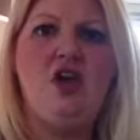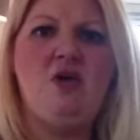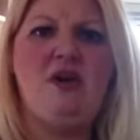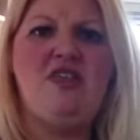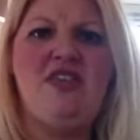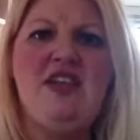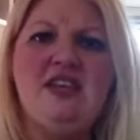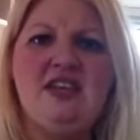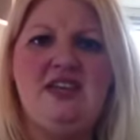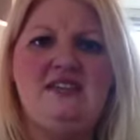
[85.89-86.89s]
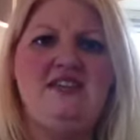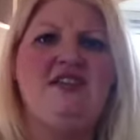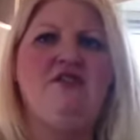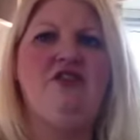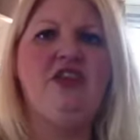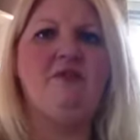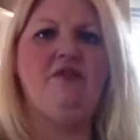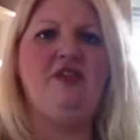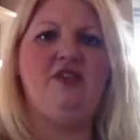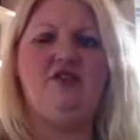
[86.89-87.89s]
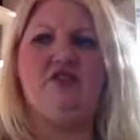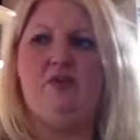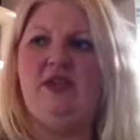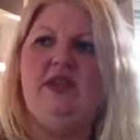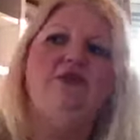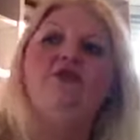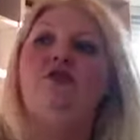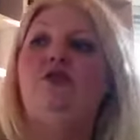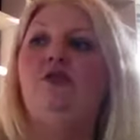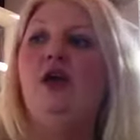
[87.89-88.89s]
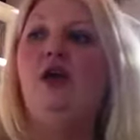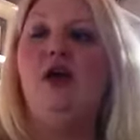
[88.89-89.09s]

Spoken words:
who I think is in a film of it that's coming out soon.